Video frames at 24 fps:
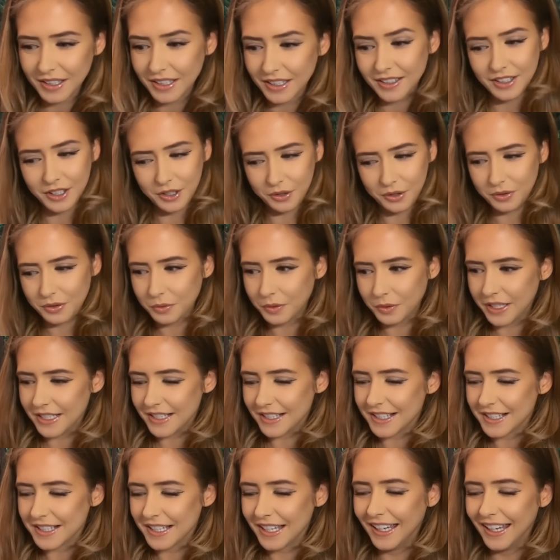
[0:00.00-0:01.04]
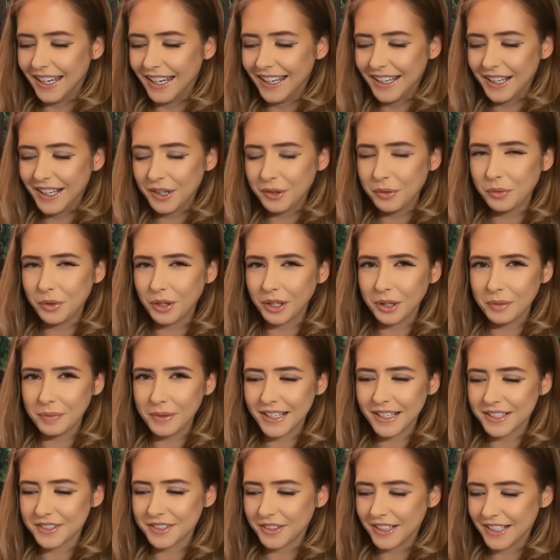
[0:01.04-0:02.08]
you know, reasons,
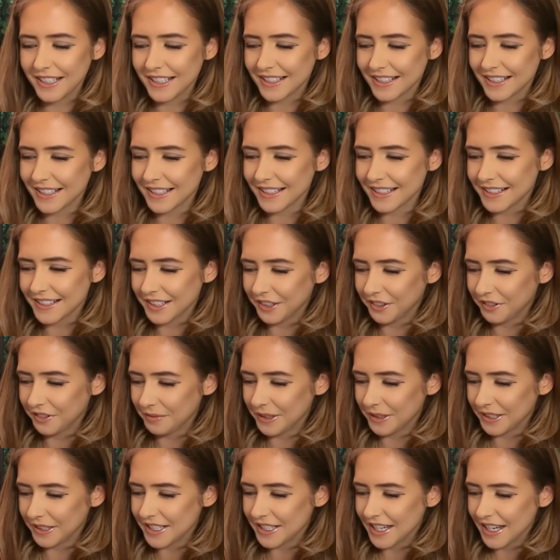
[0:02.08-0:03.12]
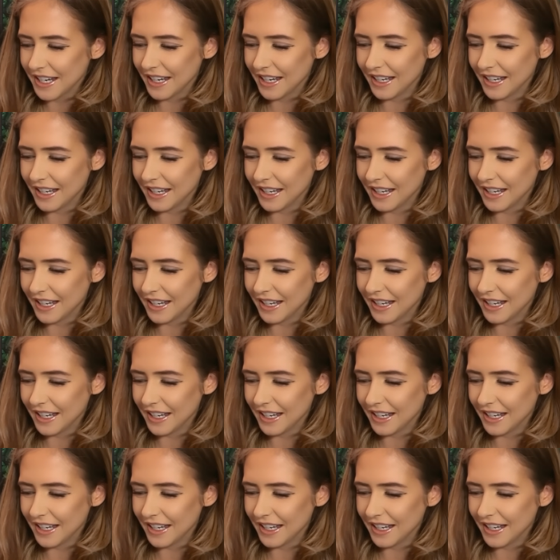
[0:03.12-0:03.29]
workplace reasons and stuff, but